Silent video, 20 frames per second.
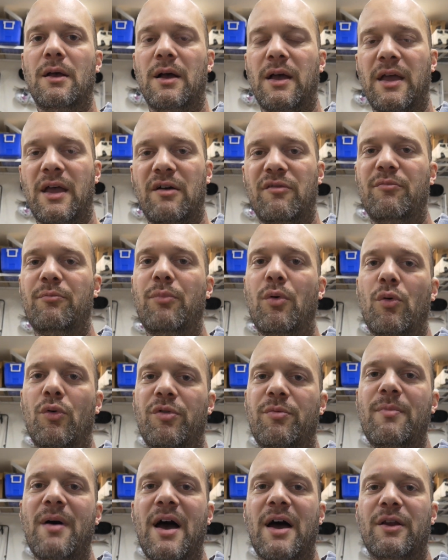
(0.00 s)
I have
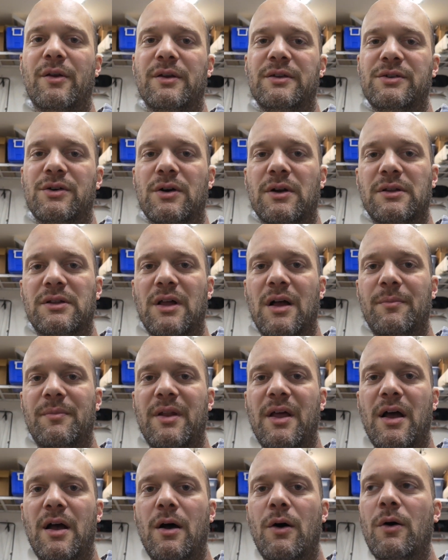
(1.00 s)
both batteries hooked up
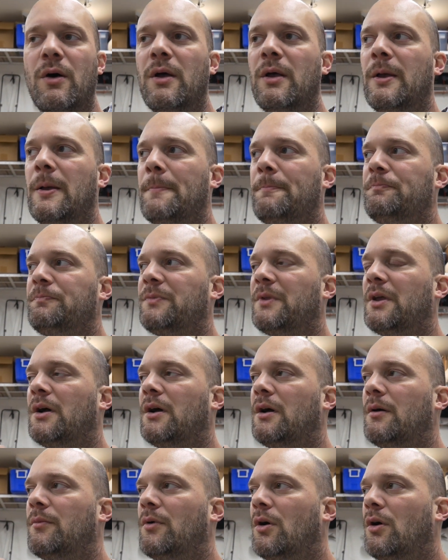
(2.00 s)
now
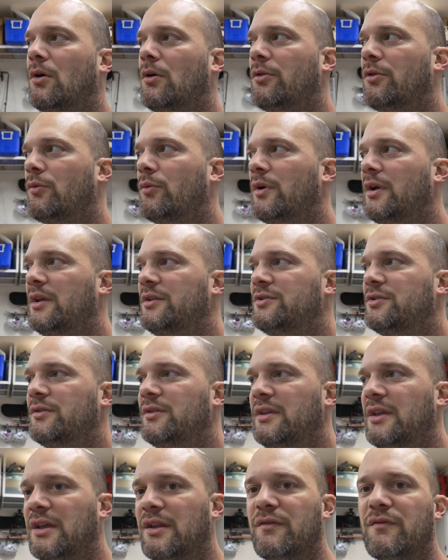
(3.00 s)
um, all the way to
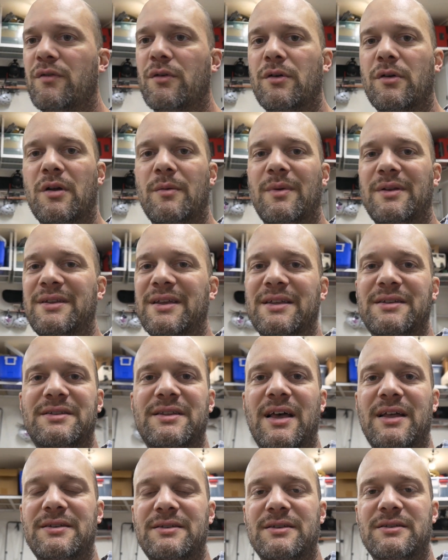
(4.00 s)
the inverter. I'm gonna test
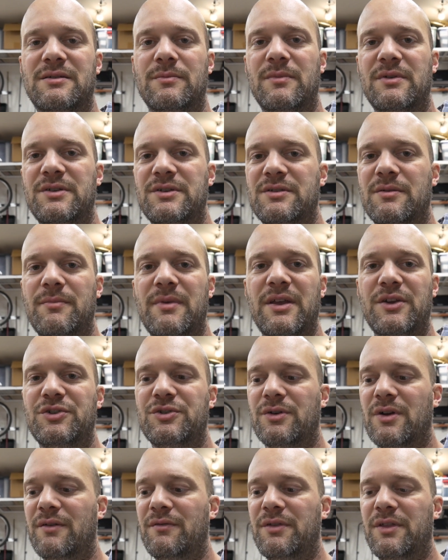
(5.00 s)
that system just to make
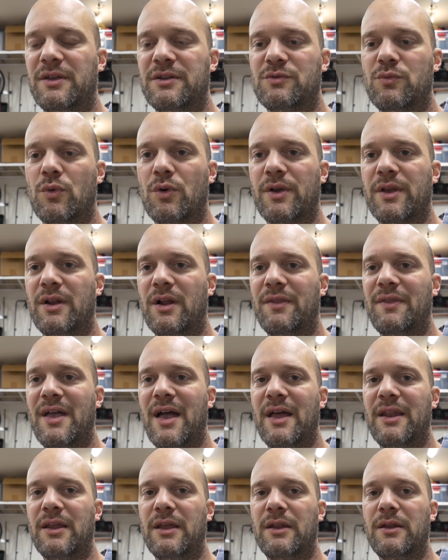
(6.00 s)
sure everything is working on
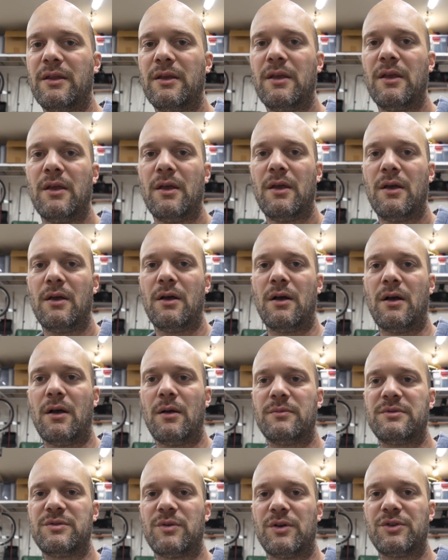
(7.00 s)
that end.
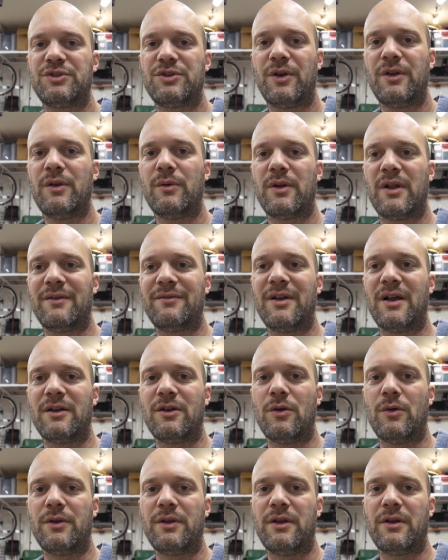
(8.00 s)
Um, so I'll show you what I've
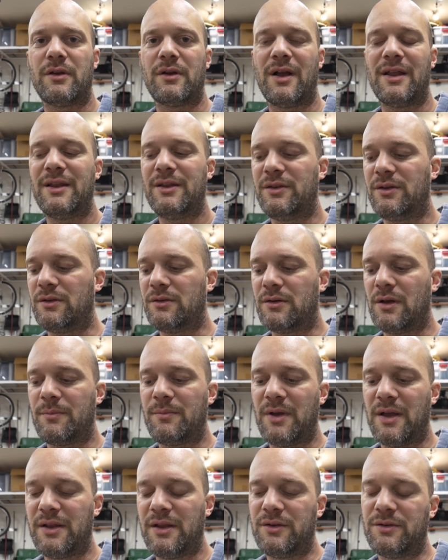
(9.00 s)
got going here. I didn't
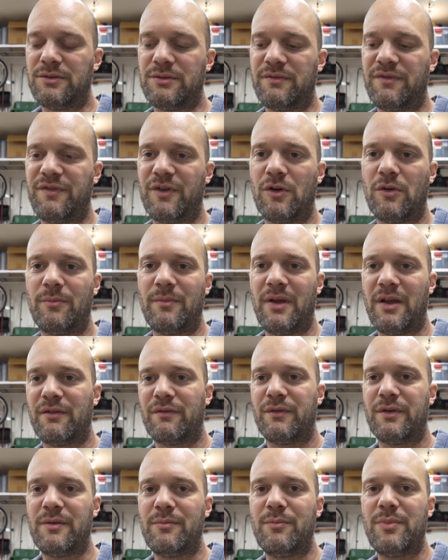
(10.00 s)
I'm, I didn't film
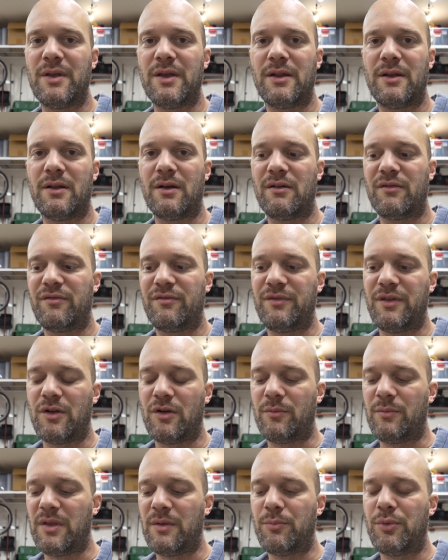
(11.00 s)
every bit of you
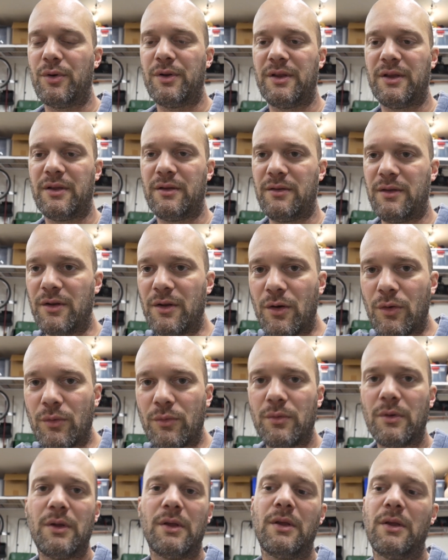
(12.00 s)
know me putting you
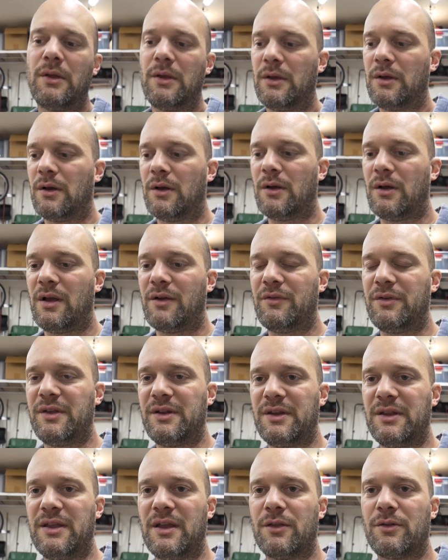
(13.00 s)
know uh,
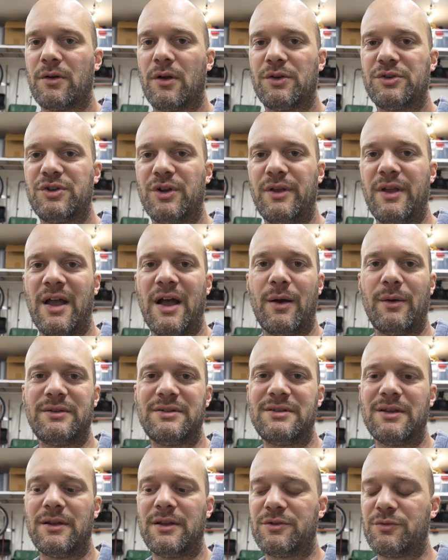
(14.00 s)
everything together. I'll show you how
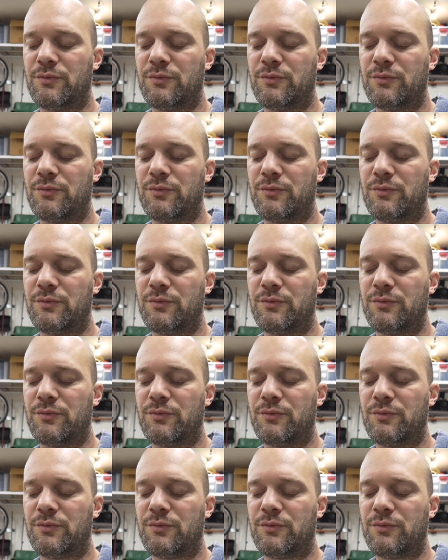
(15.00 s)
it's done.